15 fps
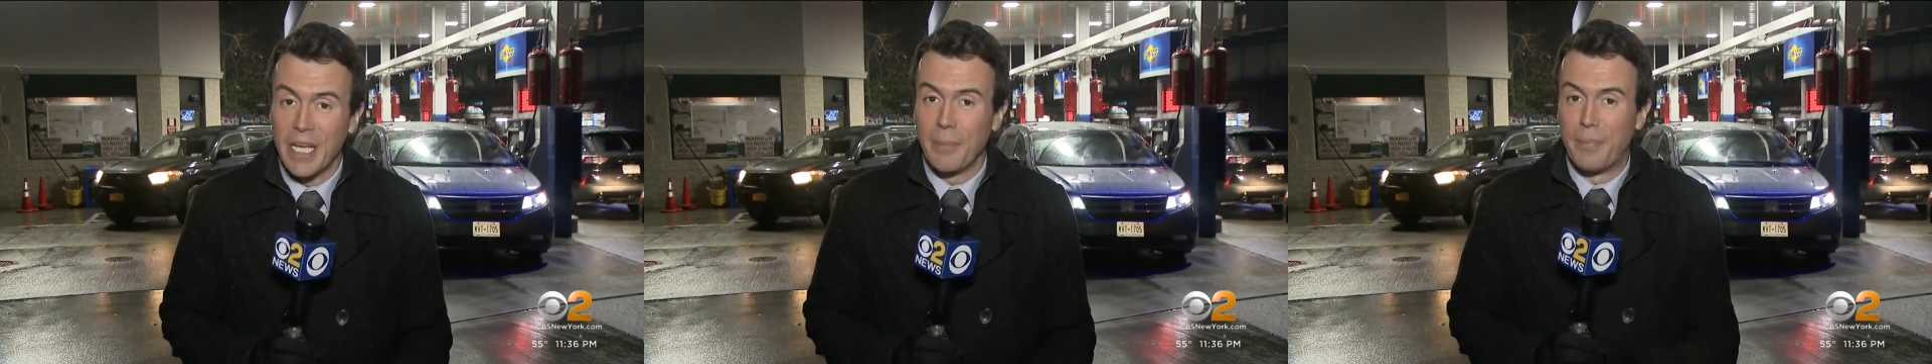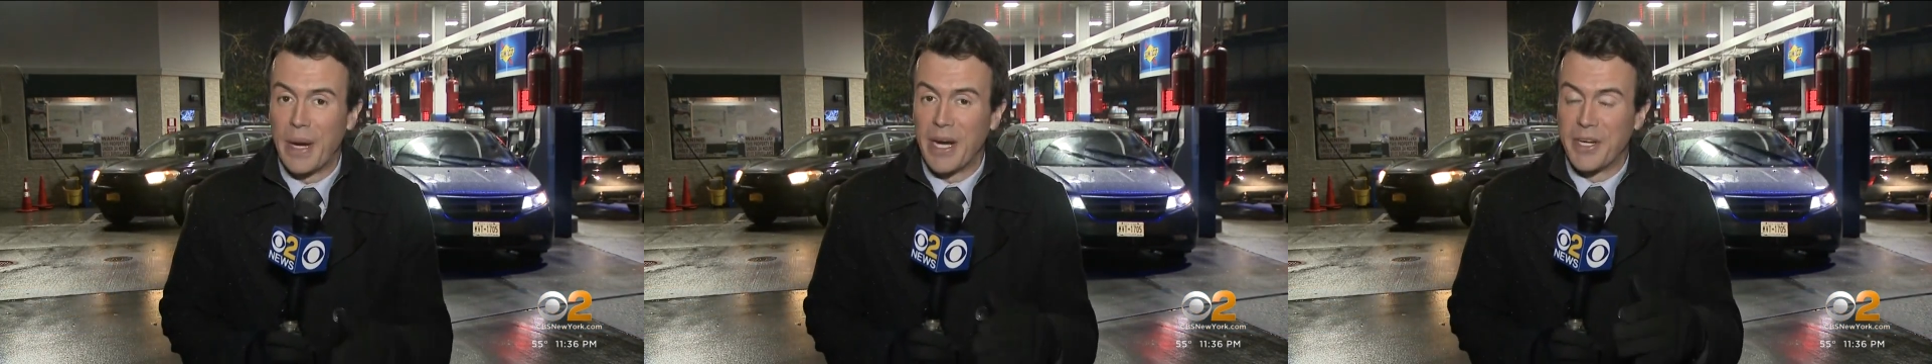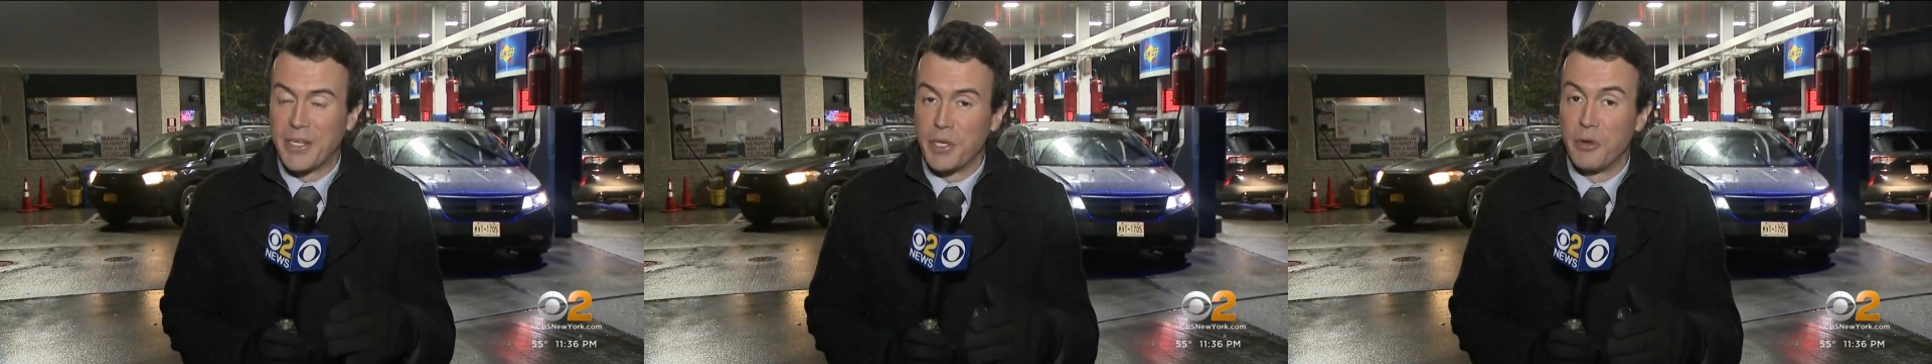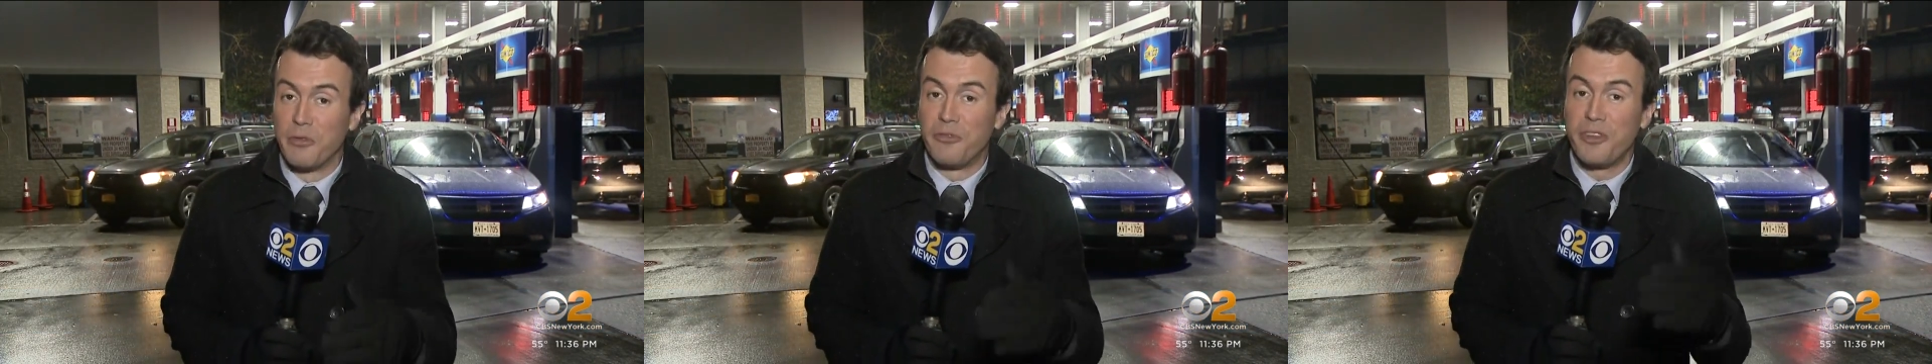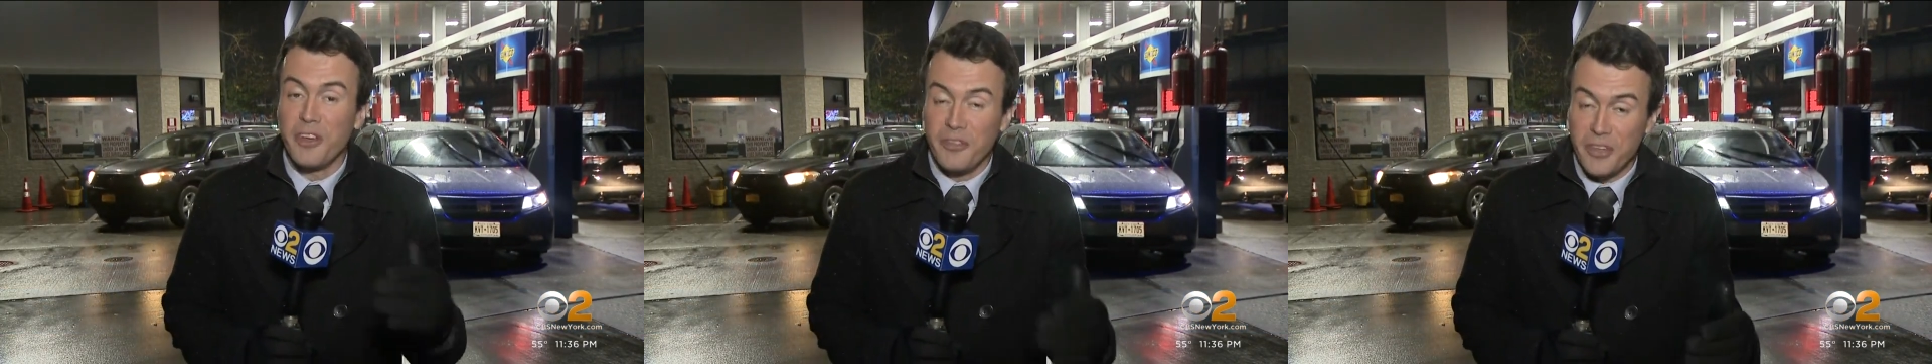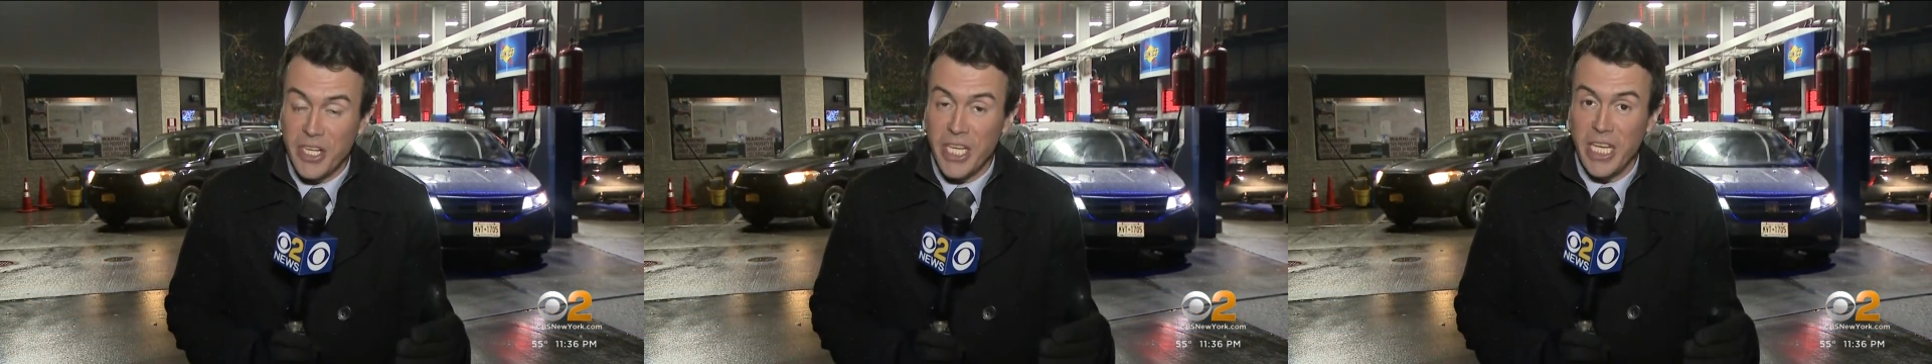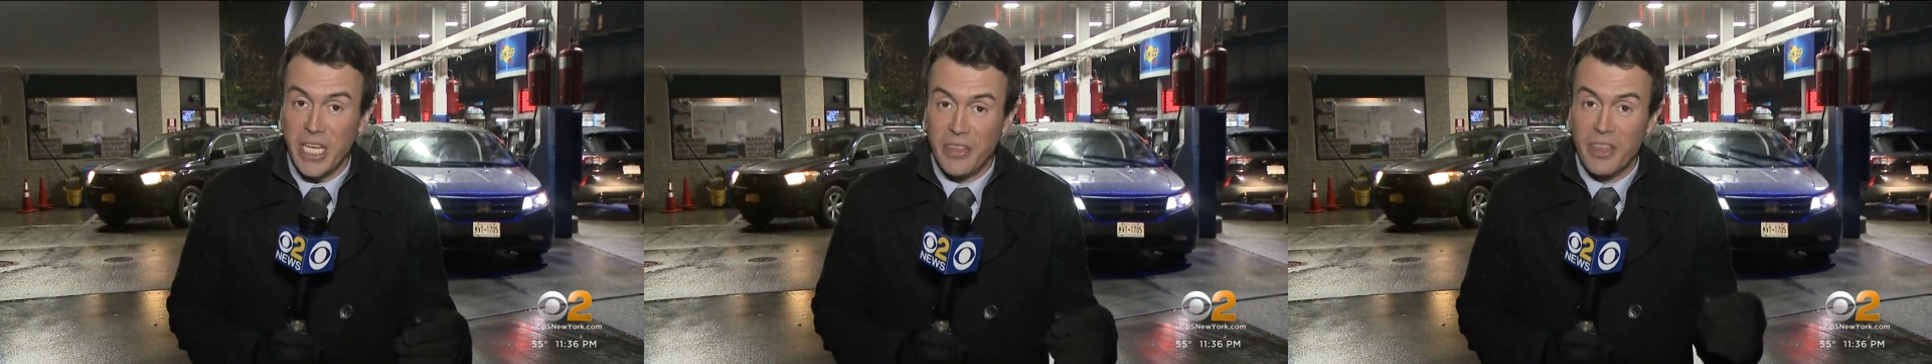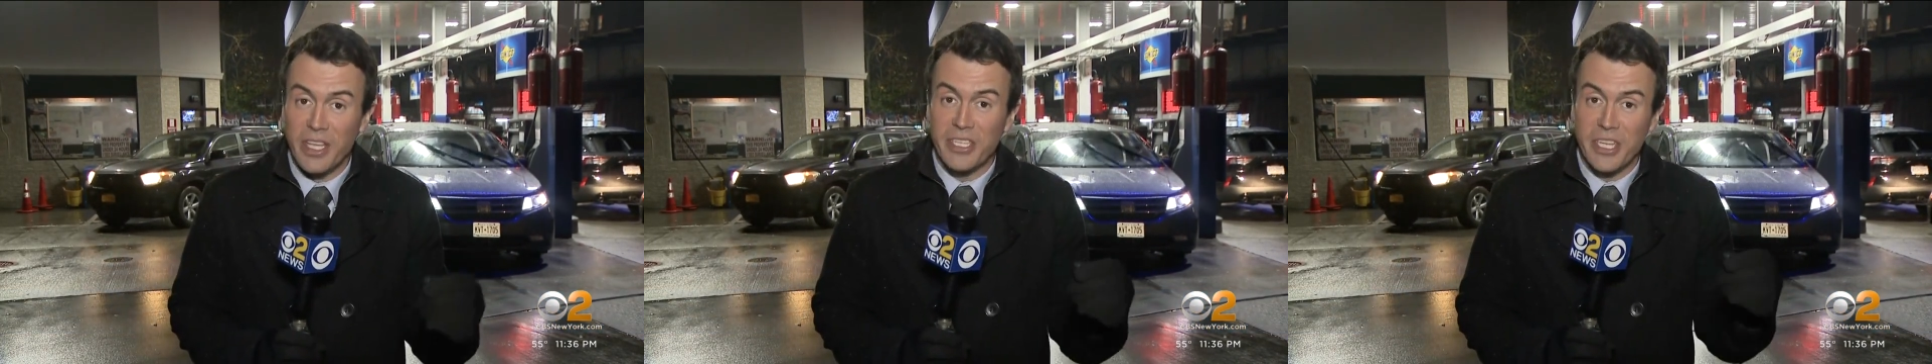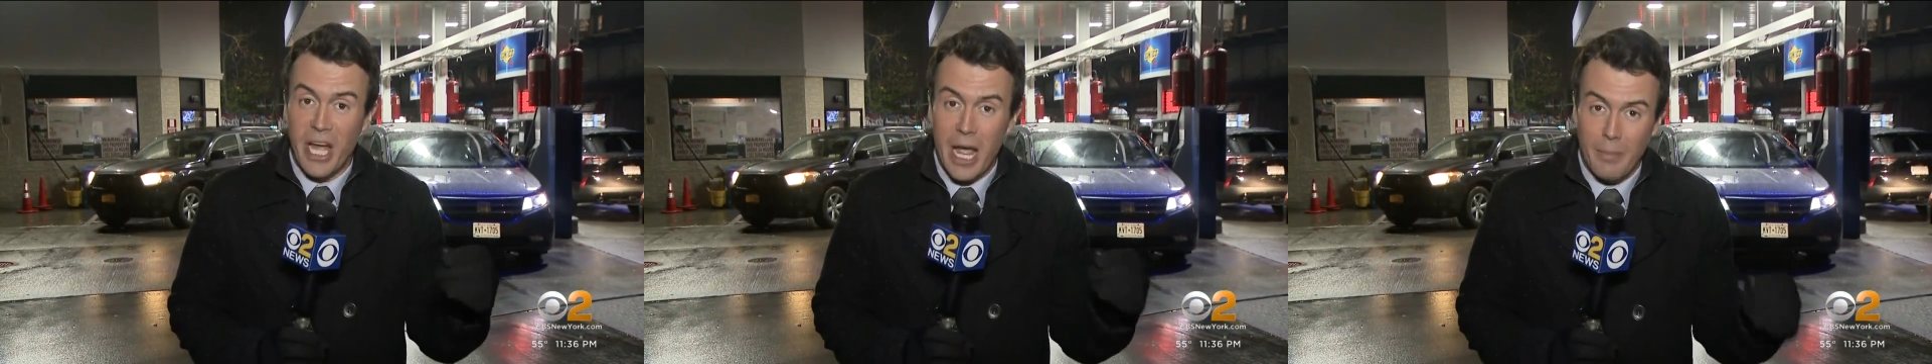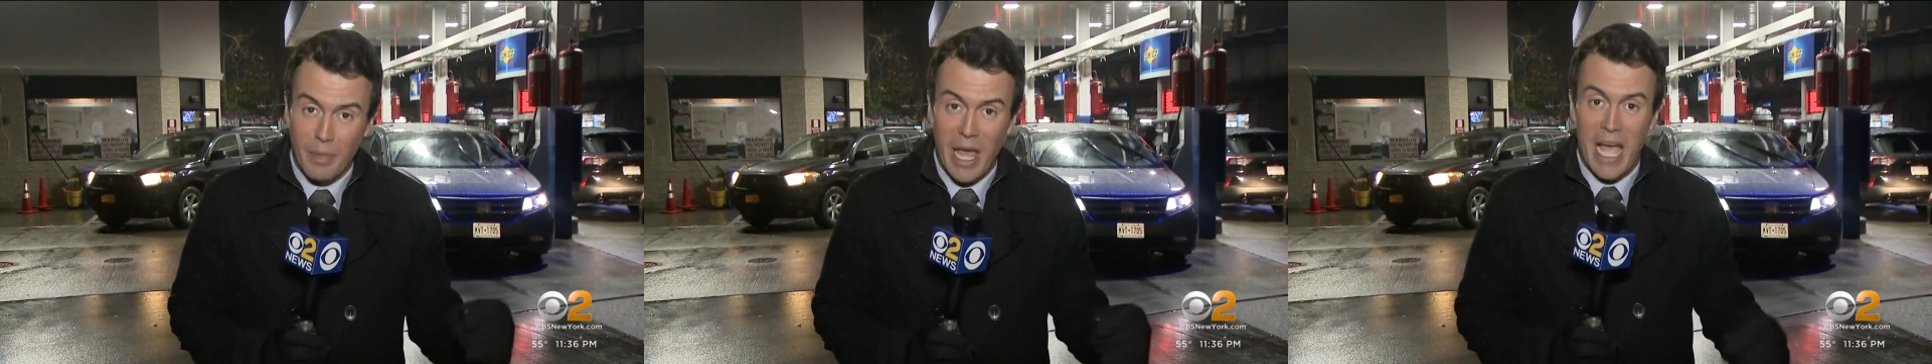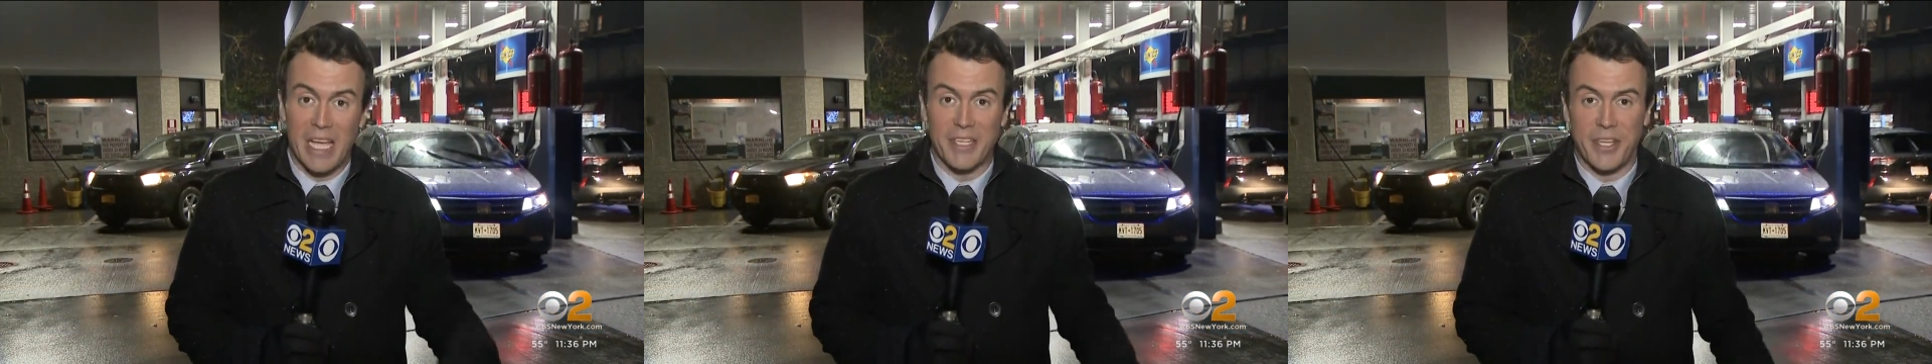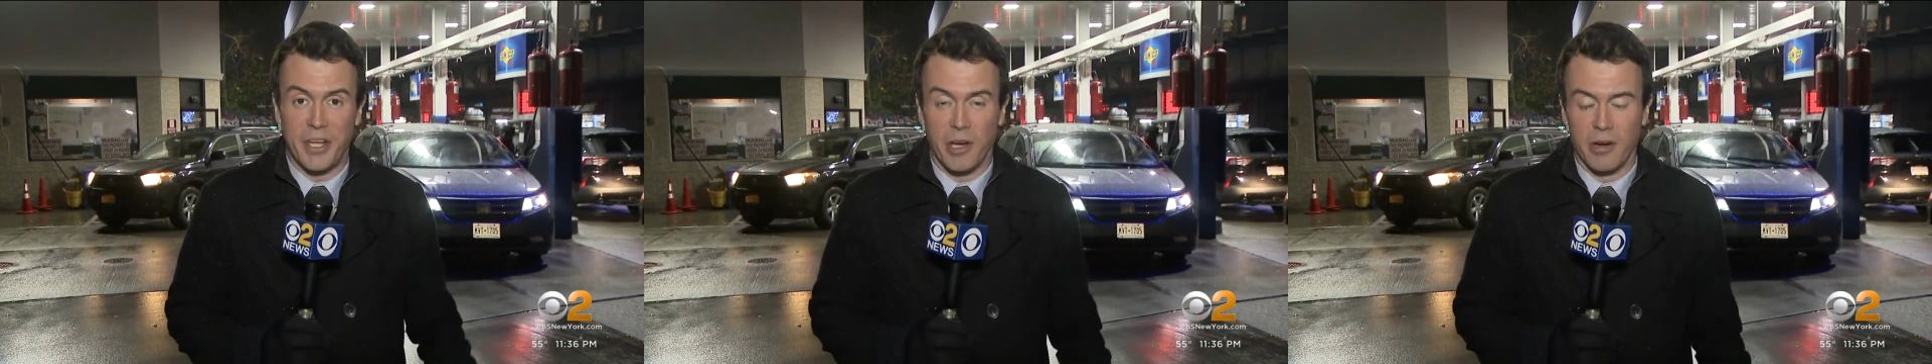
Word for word: compared to 15 this time last